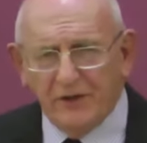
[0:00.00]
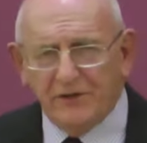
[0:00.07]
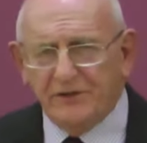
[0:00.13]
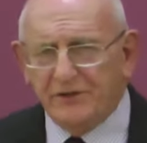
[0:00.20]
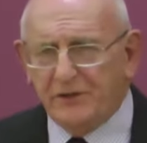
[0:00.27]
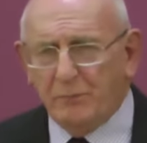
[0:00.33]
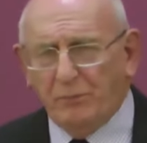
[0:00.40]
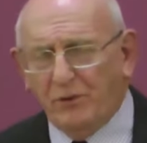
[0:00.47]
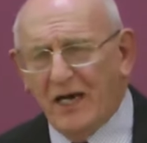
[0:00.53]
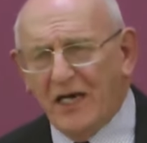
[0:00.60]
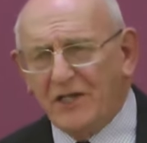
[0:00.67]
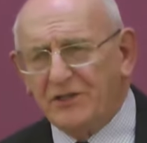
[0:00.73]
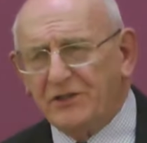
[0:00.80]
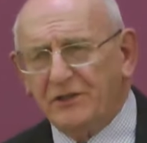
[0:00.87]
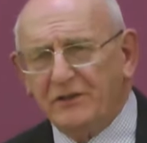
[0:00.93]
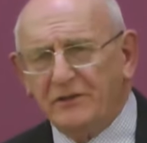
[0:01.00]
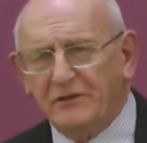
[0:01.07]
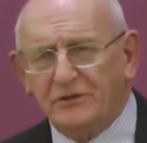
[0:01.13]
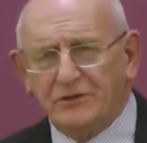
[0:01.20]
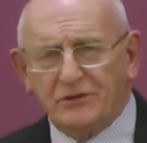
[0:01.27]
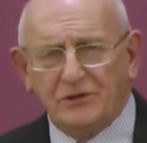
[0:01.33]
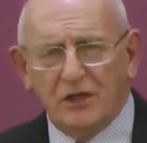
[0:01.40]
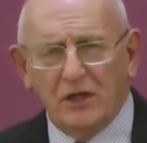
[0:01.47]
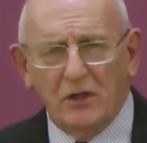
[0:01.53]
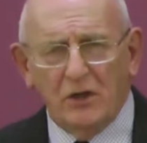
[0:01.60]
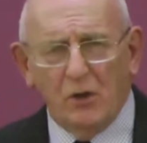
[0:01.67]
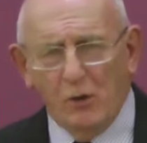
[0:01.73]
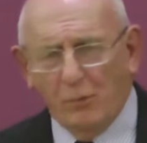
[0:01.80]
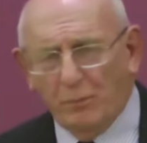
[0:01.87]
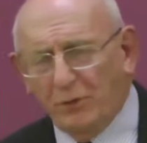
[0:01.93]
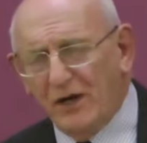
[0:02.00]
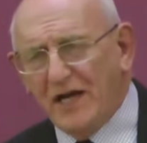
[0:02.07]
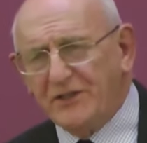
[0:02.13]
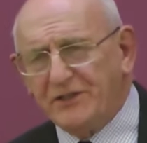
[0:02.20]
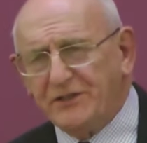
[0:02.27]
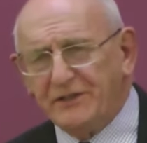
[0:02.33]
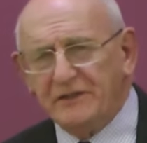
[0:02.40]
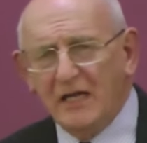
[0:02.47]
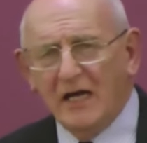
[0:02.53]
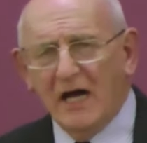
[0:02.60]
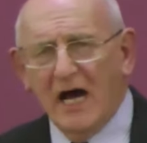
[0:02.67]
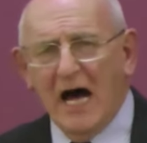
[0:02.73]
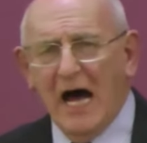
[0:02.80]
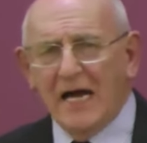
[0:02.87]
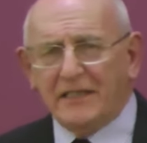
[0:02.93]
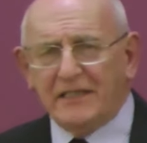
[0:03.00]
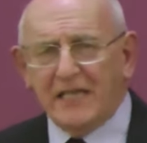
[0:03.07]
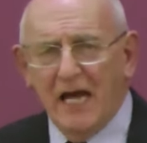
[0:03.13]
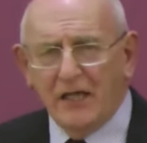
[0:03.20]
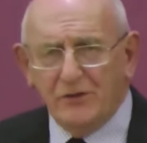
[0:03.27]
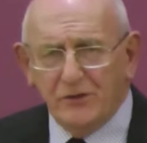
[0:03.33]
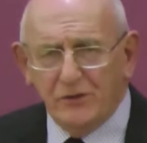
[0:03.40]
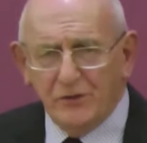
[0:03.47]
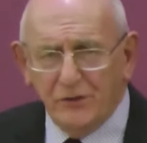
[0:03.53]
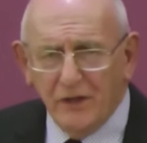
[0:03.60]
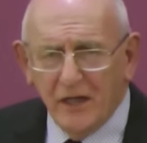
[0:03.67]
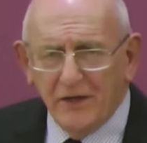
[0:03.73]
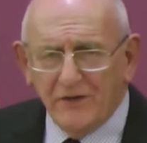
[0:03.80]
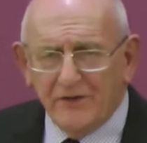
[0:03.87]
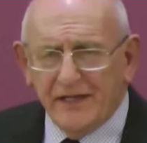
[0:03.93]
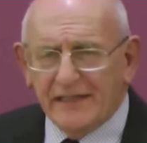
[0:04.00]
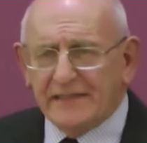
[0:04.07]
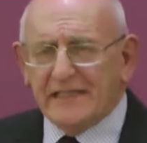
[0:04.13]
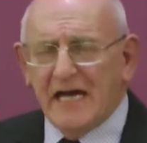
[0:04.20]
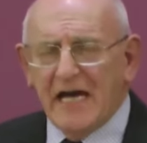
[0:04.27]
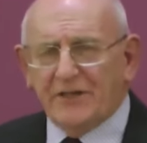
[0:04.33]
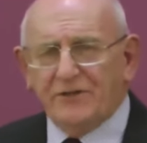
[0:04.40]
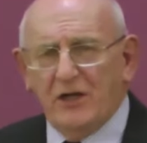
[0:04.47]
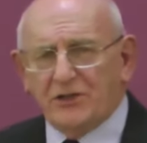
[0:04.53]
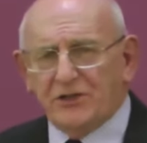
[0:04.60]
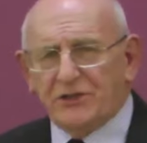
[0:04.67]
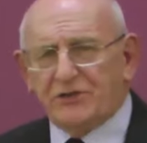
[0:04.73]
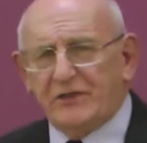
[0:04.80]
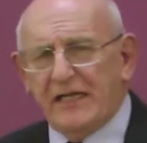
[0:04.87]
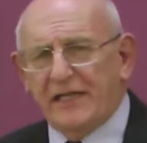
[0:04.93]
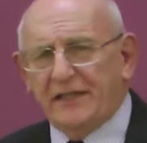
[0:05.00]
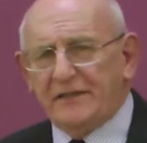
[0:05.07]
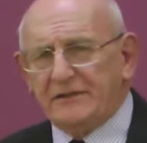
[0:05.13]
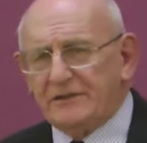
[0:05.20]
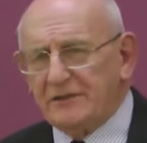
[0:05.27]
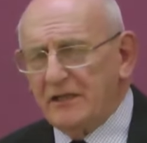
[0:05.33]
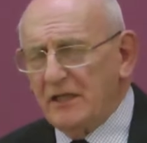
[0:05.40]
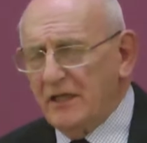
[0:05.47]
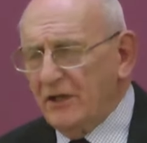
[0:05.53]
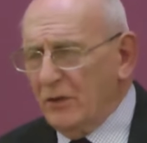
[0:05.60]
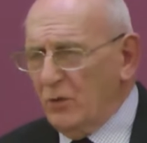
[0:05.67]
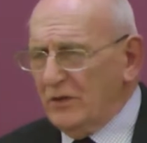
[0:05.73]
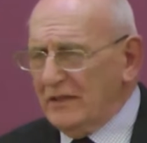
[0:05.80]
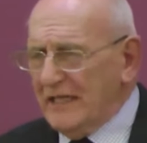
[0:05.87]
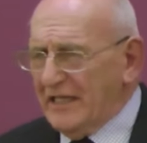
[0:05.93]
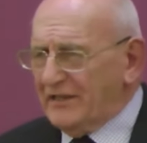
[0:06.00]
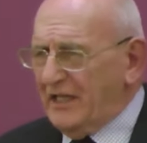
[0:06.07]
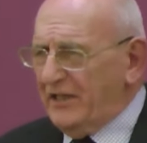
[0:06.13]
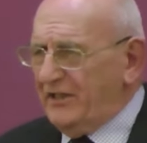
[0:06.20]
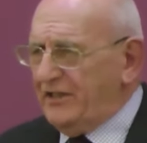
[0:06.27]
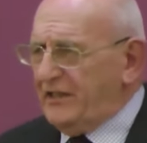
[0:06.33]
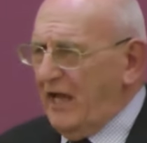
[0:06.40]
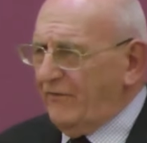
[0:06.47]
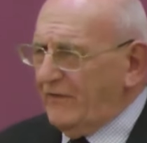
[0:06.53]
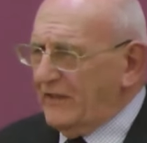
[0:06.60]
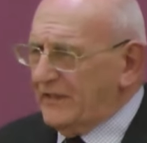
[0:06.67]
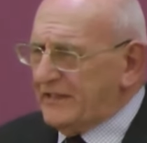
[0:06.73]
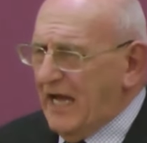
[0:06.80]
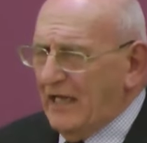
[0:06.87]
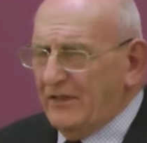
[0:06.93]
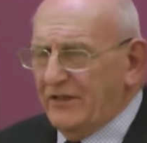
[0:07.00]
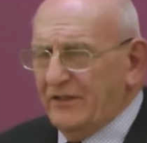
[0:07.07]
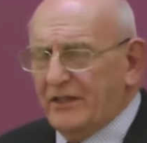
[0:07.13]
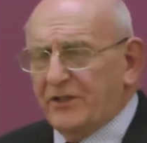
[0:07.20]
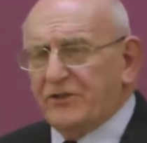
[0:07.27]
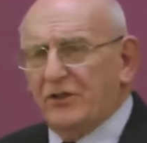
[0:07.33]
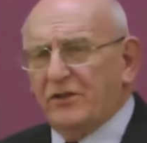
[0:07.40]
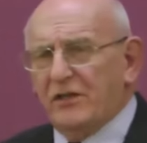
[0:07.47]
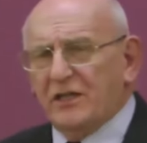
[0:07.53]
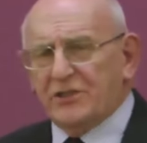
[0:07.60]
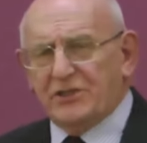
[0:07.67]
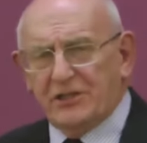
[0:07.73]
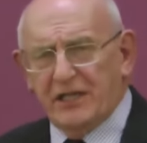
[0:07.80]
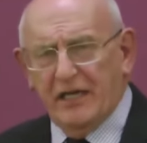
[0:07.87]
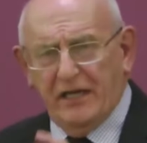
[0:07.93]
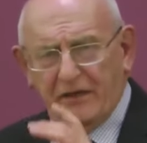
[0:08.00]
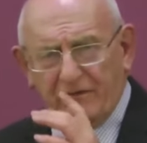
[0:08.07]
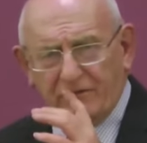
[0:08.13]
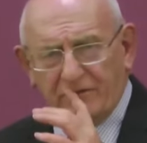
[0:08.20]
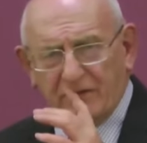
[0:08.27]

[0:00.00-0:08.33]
and depression and oppression. I tell you, think that not strange. Don't let the devil tell you that you're not saved.